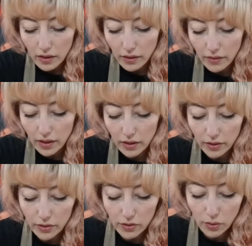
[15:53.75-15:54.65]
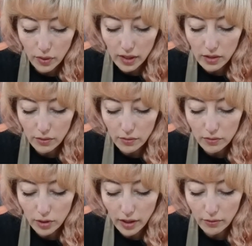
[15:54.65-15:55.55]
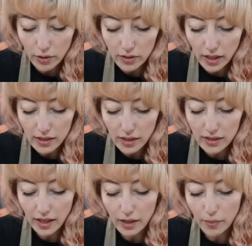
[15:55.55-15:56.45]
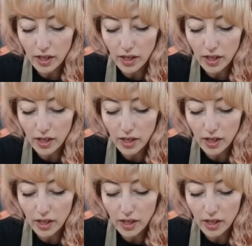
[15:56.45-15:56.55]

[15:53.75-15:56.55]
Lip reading: Give it a little squeeze or try and rotate it a tiny bit.